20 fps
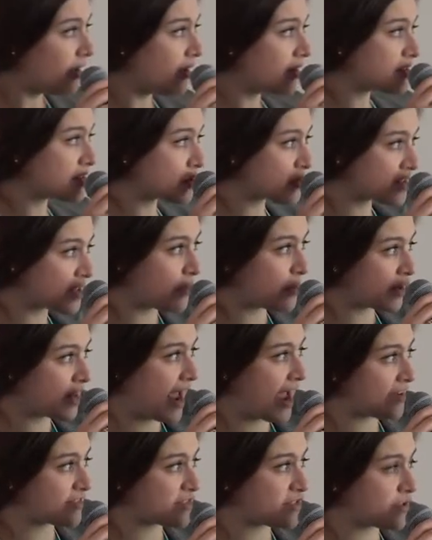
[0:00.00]
So someone
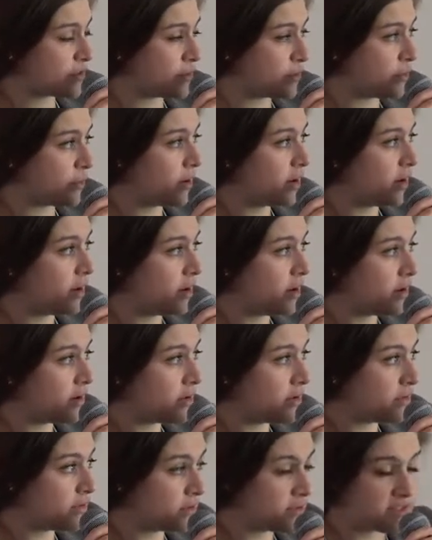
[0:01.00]
had to
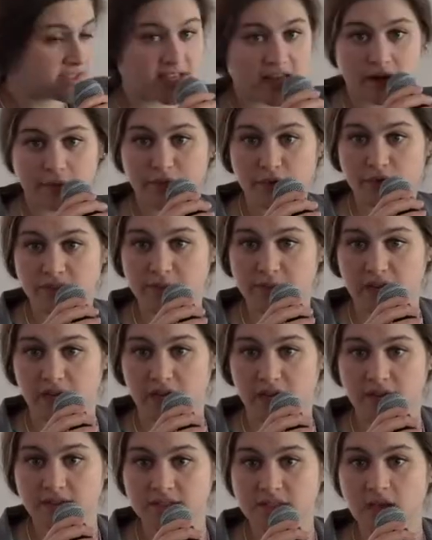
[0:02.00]
set up those
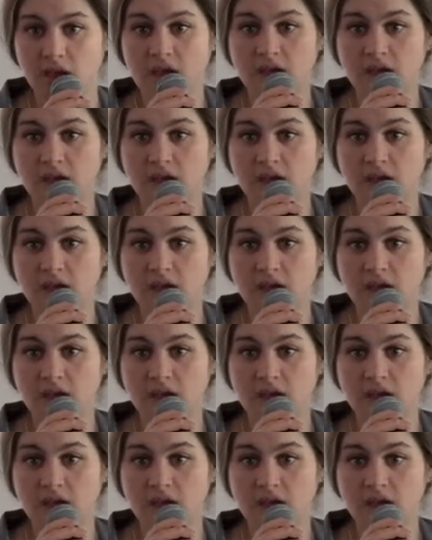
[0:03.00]
meetings.